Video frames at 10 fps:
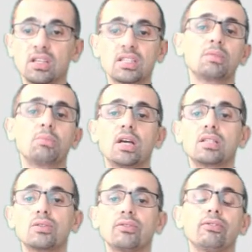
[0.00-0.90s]

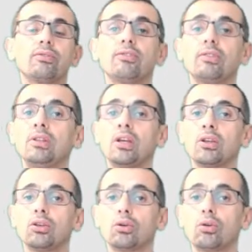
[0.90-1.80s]
customized to fulfill
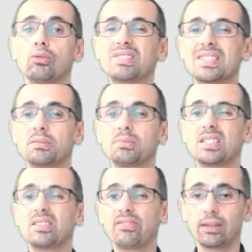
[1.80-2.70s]
your own
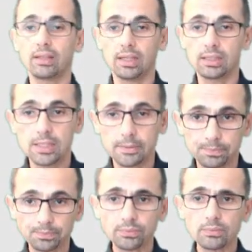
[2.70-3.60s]
specific needs.
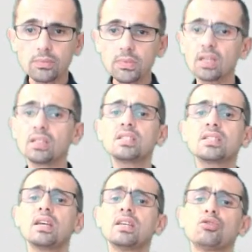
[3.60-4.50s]
In this
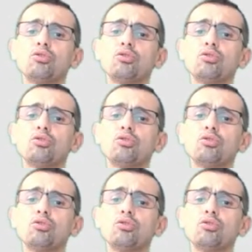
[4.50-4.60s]
case,